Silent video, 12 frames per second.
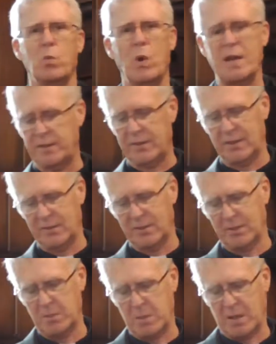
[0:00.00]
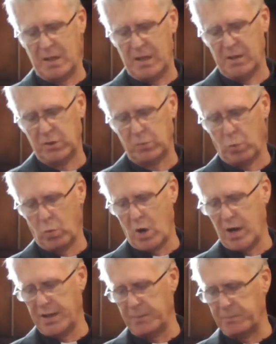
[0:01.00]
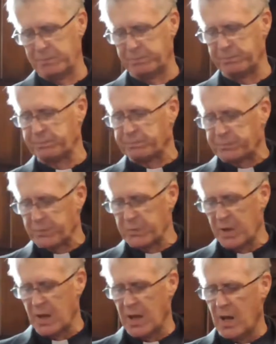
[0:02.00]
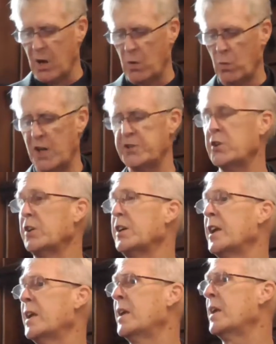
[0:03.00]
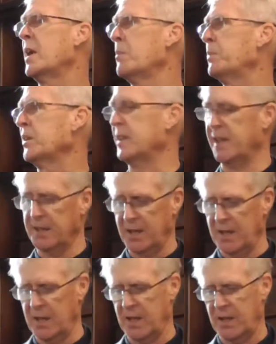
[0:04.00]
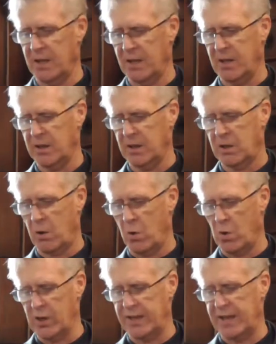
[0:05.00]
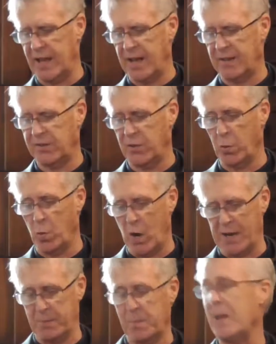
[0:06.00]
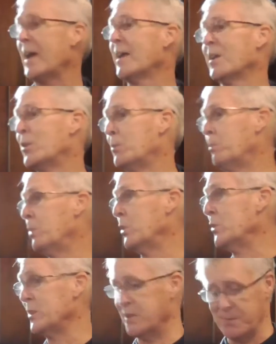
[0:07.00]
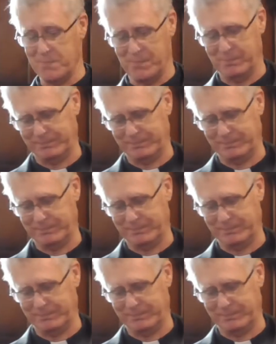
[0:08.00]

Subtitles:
Racism is what Rudyard Kipling coined as the white man's burden.